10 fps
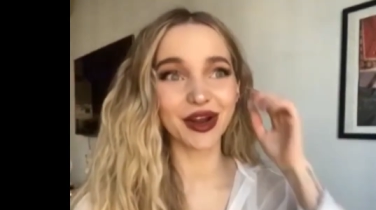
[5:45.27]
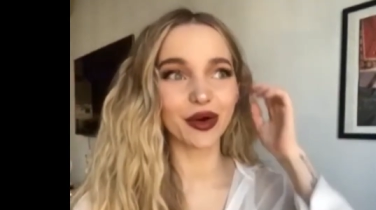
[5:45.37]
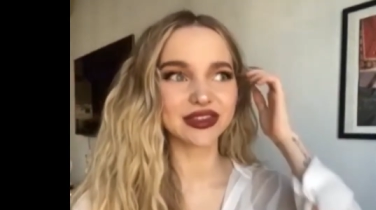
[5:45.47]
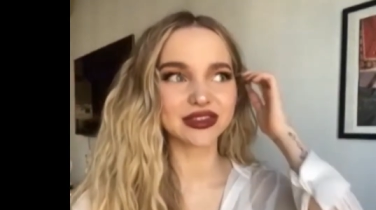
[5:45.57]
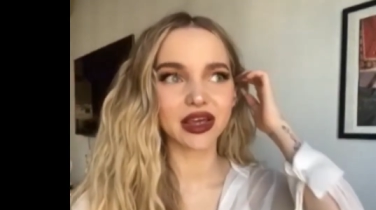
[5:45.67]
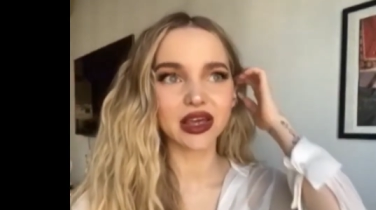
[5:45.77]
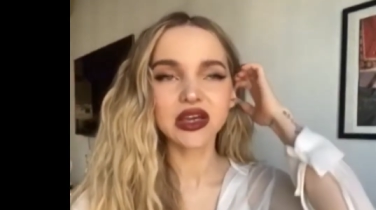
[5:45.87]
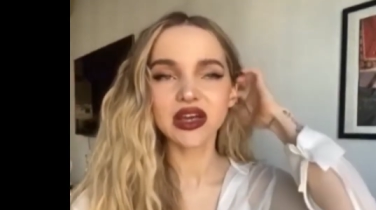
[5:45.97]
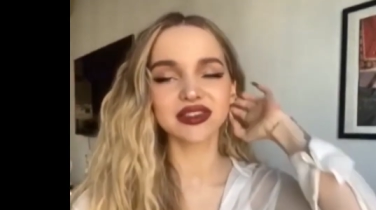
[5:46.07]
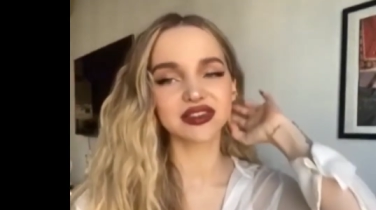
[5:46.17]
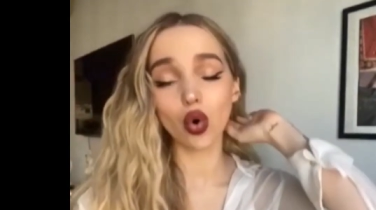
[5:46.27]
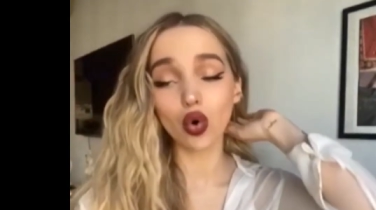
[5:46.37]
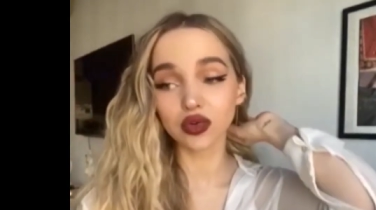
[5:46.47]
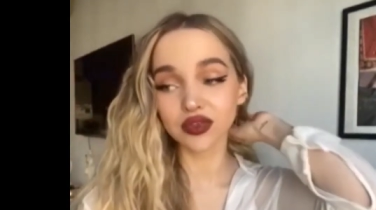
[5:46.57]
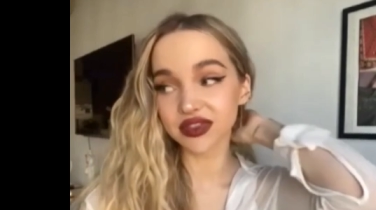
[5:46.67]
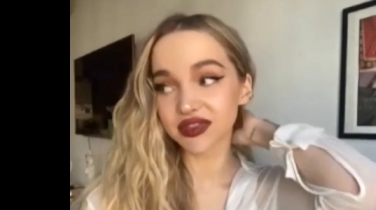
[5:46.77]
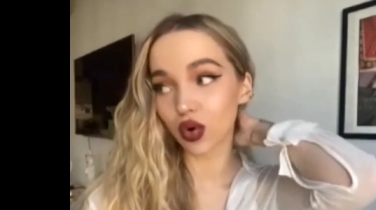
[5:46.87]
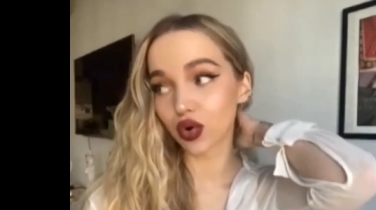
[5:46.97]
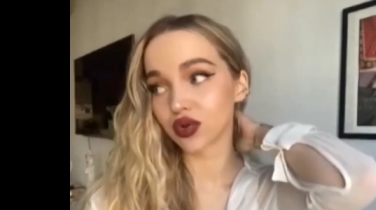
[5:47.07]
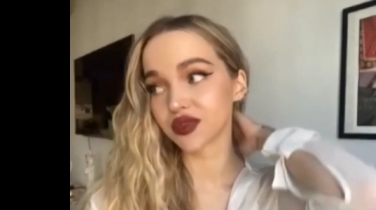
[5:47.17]
you know, it's like it's old, it's
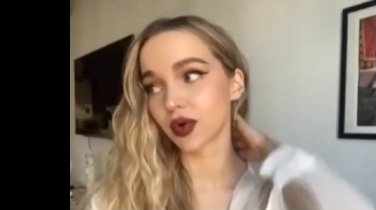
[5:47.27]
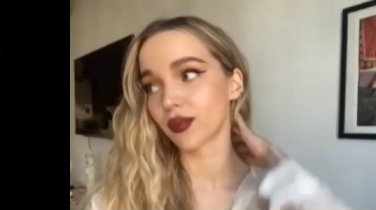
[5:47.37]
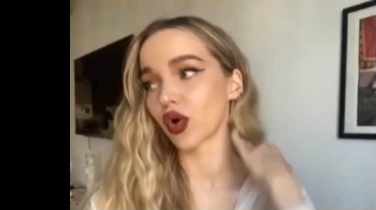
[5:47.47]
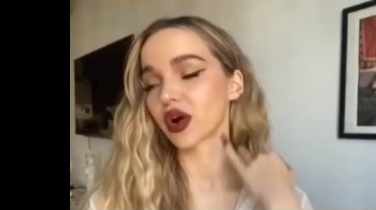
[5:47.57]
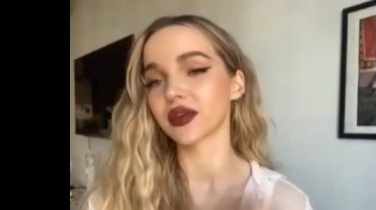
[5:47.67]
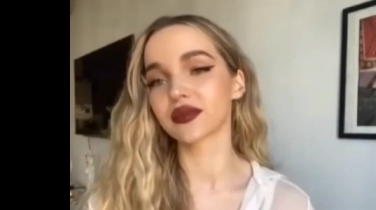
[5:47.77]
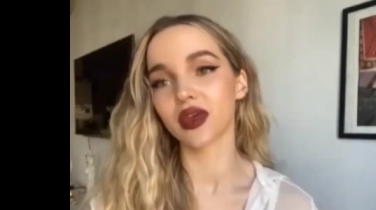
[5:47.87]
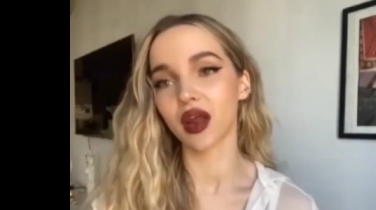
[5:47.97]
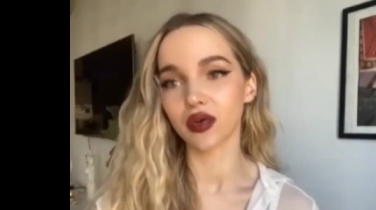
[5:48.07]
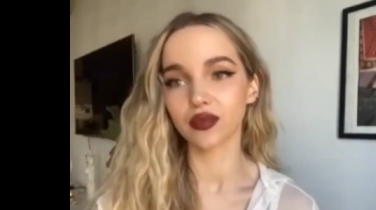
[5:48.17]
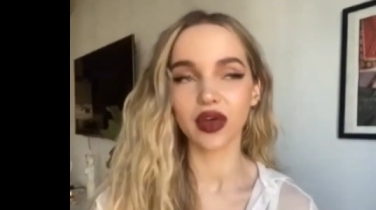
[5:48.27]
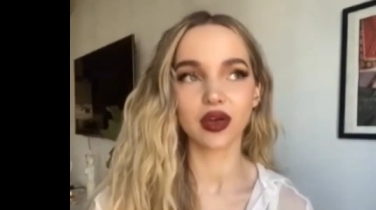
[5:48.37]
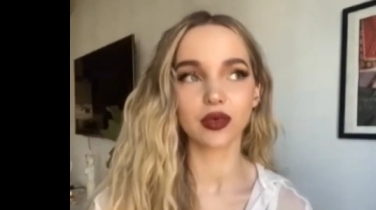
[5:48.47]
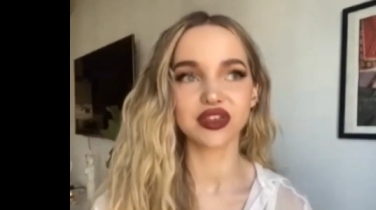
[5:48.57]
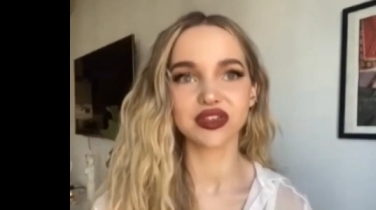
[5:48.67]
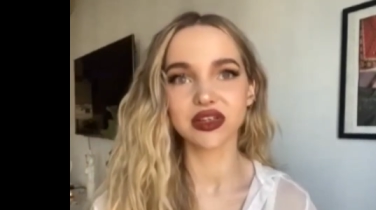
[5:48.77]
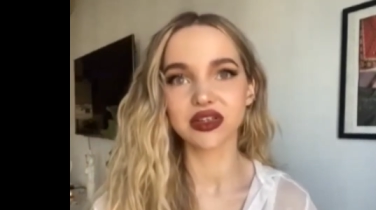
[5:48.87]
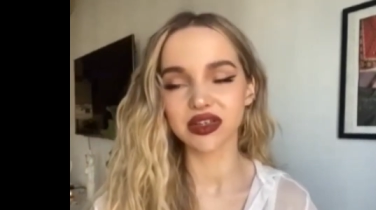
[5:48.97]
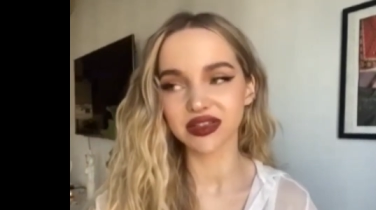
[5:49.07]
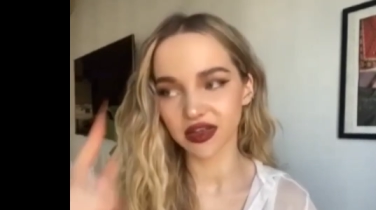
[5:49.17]
old, we're bored, you know. I think we just
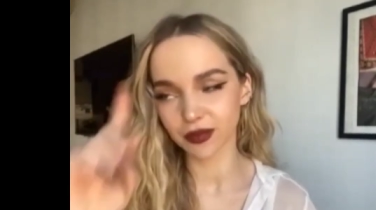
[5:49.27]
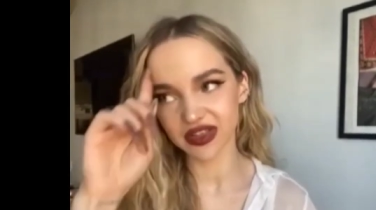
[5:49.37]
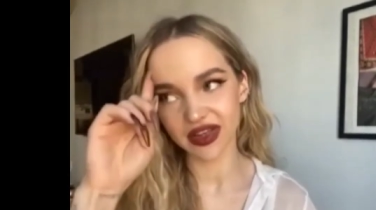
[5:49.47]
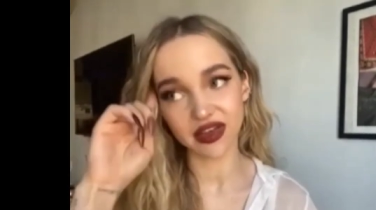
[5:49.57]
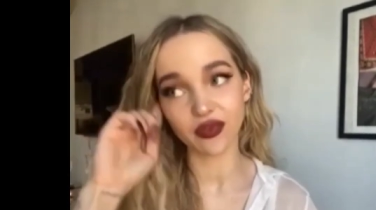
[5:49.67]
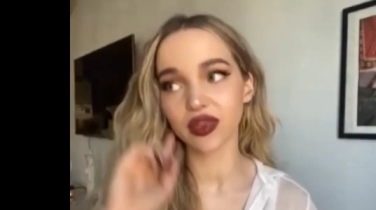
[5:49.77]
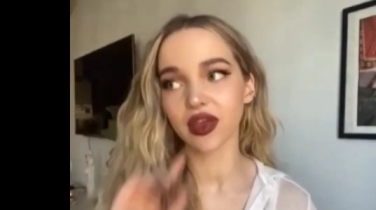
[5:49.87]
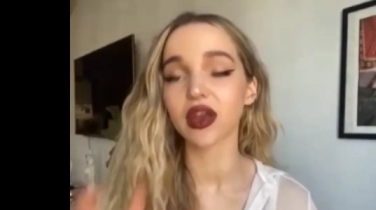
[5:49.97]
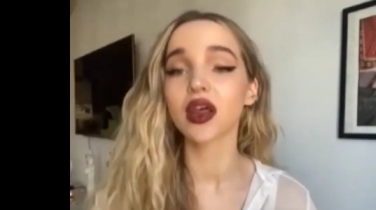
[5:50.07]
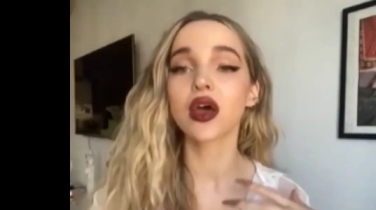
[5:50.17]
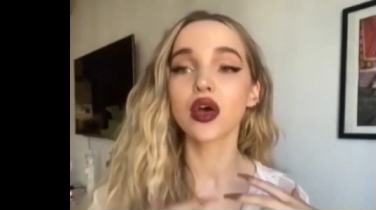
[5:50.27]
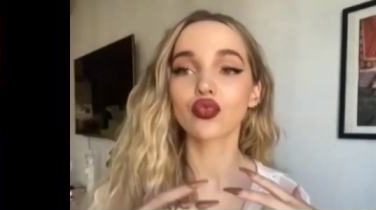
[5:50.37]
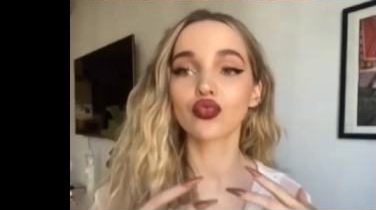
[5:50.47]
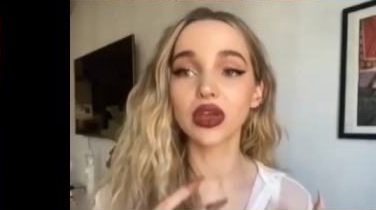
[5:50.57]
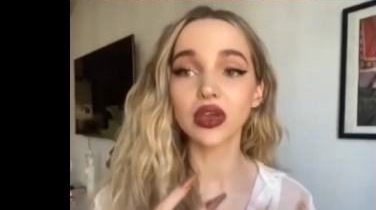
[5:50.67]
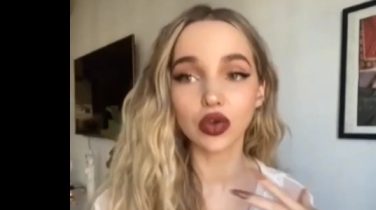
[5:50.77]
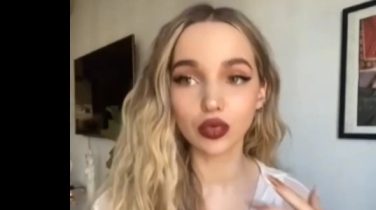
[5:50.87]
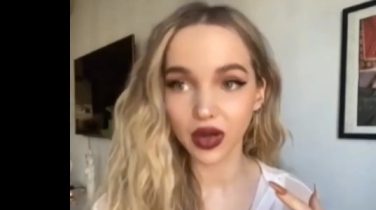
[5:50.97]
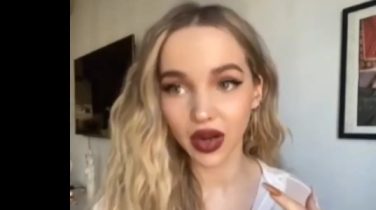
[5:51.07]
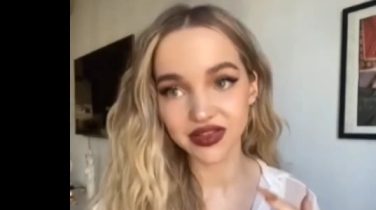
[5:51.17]
need to destigmatize everything and
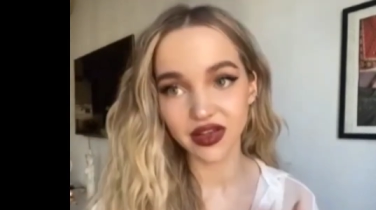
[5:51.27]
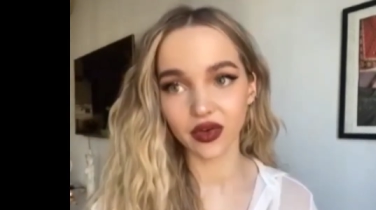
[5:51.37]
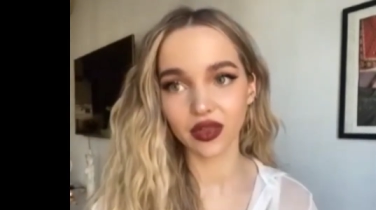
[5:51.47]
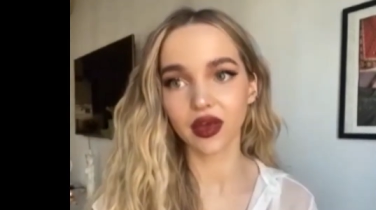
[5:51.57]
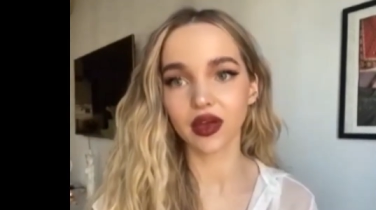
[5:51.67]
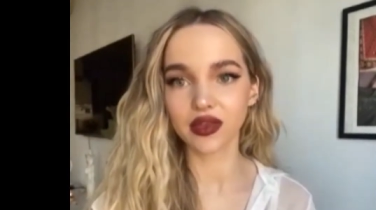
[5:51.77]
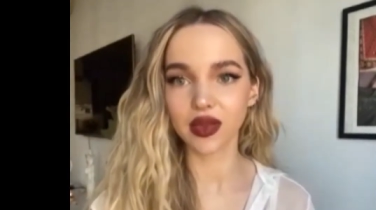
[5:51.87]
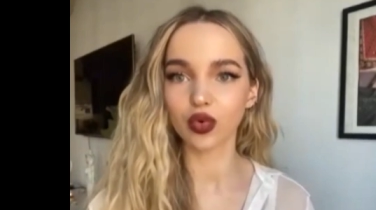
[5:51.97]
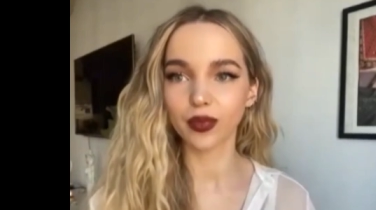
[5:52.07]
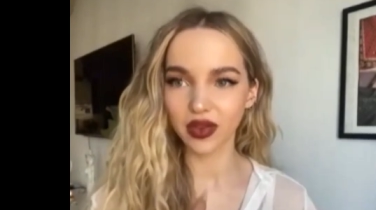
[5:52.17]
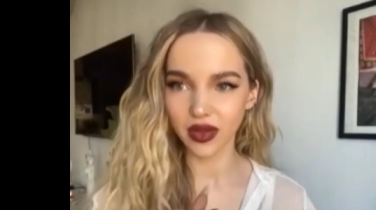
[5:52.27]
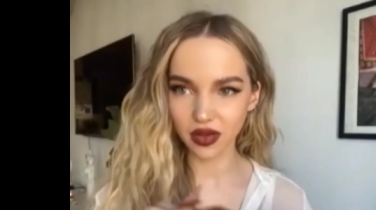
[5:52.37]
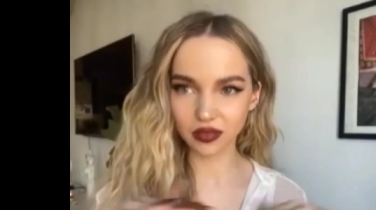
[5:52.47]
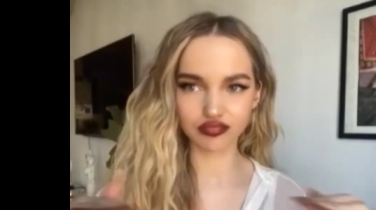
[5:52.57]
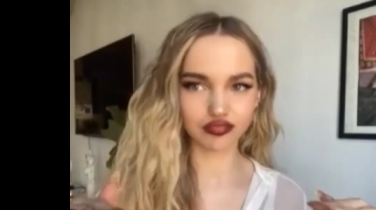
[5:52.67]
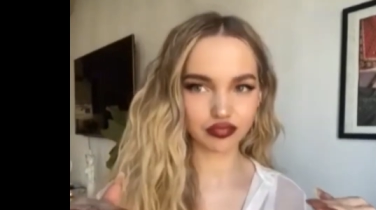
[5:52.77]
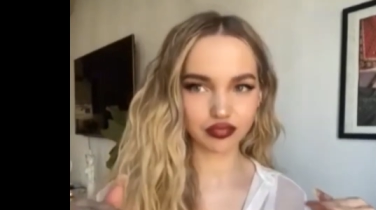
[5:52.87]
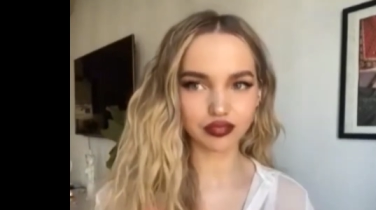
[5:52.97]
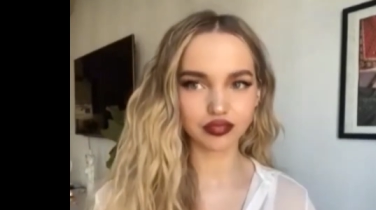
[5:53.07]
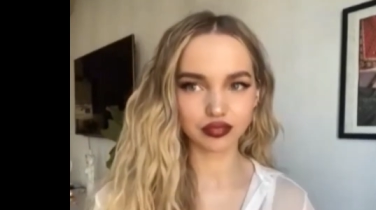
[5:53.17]
rehumanize everything and then we'll be like
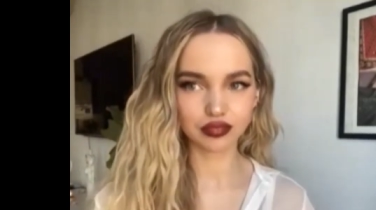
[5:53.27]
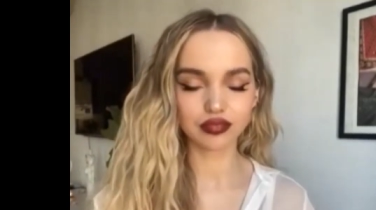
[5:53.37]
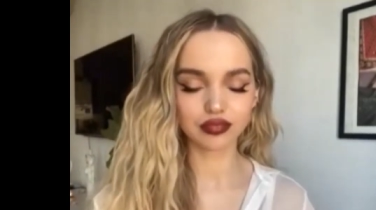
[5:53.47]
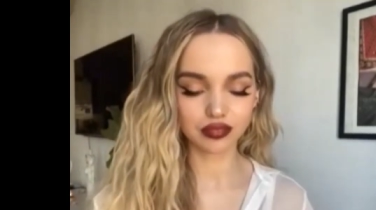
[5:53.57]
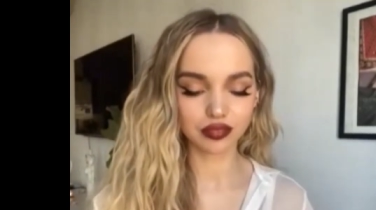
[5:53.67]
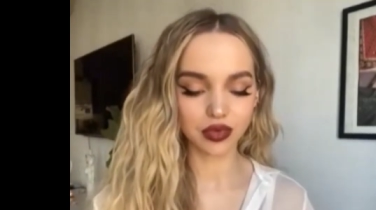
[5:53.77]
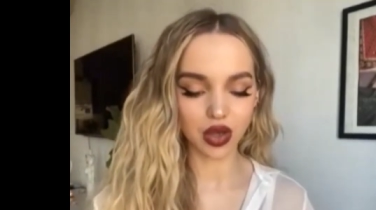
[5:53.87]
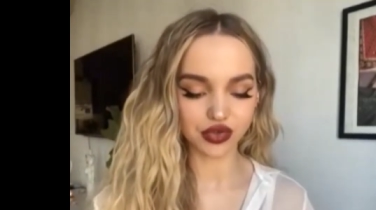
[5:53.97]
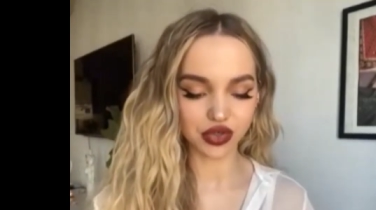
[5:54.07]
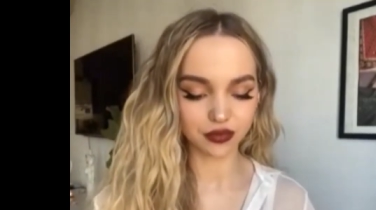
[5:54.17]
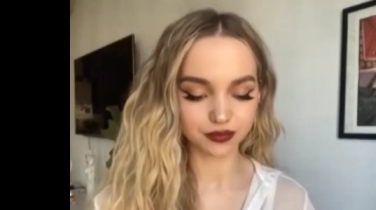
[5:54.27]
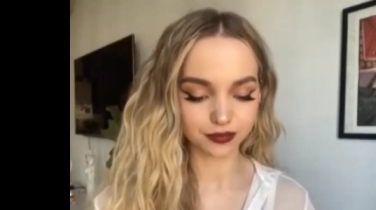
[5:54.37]
What